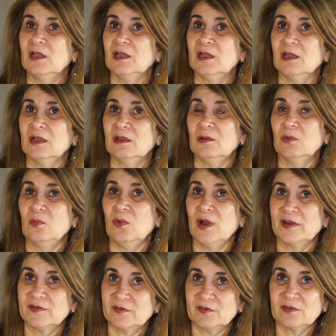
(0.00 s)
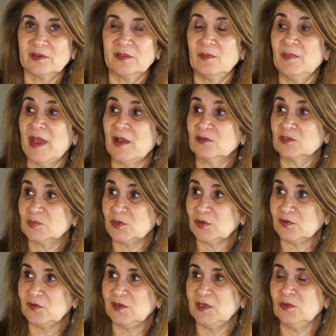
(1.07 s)
uh, what the mouse
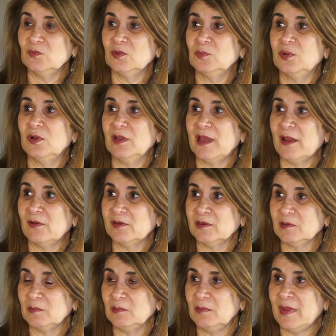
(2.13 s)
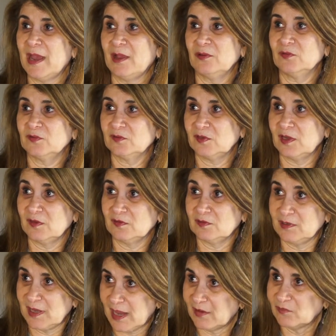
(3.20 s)
protein would pull out in mouse cells
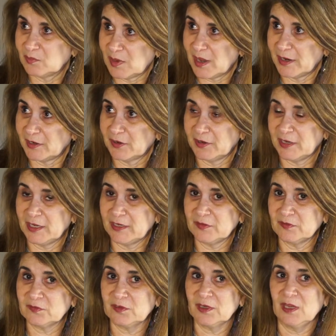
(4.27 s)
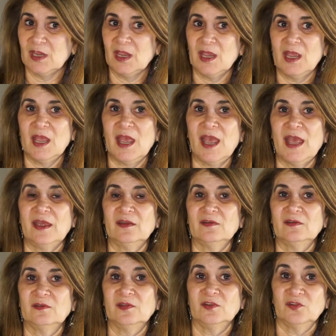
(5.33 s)
that have mm-hmm. piRNAs and
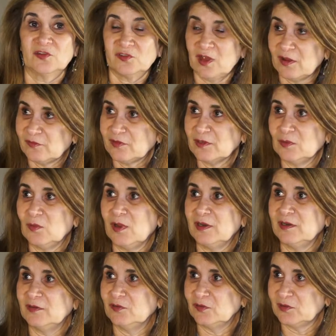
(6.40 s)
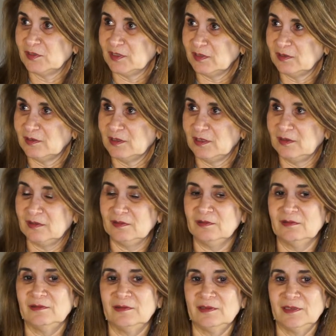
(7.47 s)
the Drosophila one in, in, in,
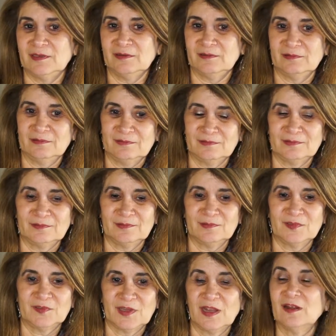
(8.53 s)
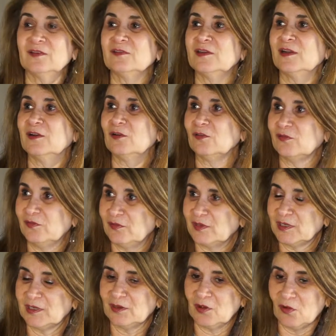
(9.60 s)
in cells that are ov-
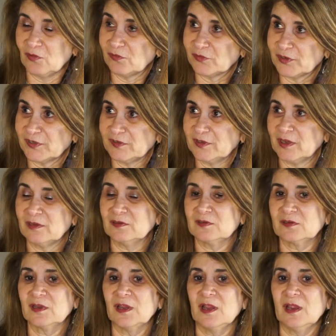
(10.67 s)
uh, ovary cells.